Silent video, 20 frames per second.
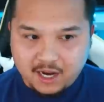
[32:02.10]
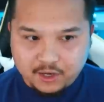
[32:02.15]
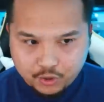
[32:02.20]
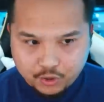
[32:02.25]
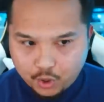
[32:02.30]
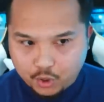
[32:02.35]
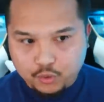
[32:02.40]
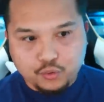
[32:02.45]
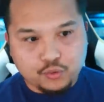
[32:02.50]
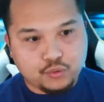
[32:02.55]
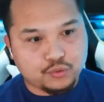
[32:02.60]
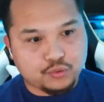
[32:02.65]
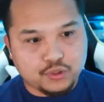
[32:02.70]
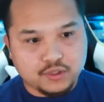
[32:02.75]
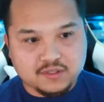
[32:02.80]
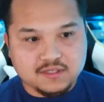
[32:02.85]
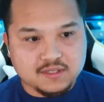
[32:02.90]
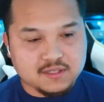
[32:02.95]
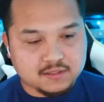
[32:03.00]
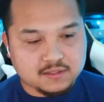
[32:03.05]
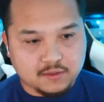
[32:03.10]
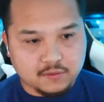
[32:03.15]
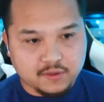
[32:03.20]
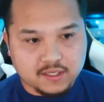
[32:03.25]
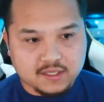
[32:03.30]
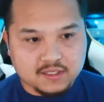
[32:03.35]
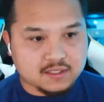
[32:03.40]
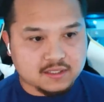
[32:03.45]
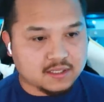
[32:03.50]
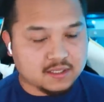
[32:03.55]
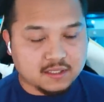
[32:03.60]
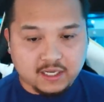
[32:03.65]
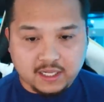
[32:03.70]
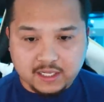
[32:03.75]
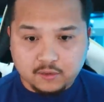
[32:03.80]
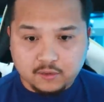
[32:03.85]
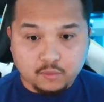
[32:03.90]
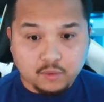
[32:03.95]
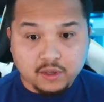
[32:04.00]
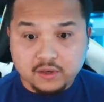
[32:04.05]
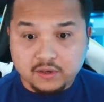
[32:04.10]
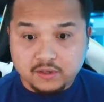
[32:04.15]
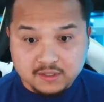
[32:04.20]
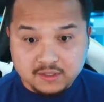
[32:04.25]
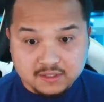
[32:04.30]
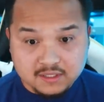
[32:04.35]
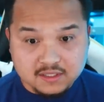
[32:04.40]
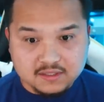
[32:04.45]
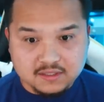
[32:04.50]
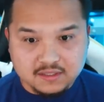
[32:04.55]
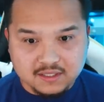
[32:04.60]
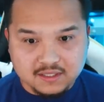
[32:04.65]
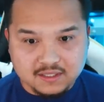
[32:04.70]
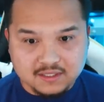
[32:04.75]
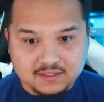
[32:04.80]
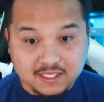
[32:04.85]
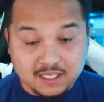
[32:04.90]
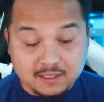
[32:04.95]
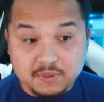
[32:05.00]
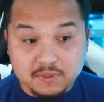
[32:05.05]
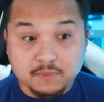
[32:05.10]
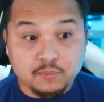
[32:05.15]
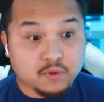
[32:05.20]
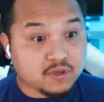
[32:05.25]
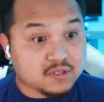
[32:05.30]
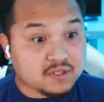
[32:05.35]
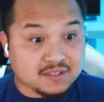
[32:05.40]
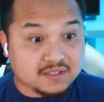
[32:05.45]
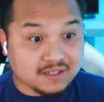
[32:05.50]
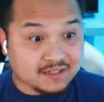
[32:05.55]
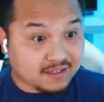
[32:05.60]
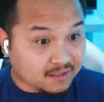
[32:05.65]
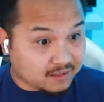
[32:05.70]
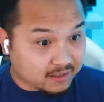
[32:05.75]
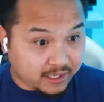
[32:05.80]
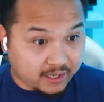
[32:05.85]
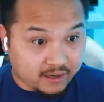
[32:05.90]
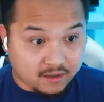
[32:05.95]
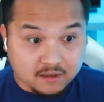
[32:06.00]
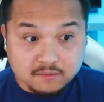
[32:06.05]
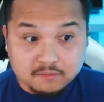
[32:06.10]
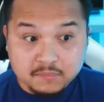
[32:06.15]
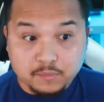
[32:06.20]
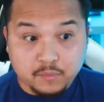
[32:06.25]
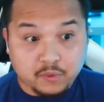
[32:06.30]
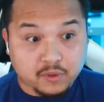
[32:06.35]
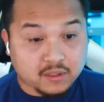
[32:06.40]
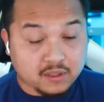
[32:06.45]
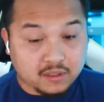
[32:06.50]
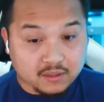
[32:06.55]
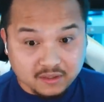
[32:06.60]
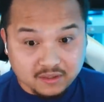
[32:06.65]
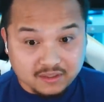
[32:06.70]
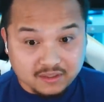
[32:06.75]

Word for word: know who your sister is and like what her condition is. And people are just going to glare. People are going to look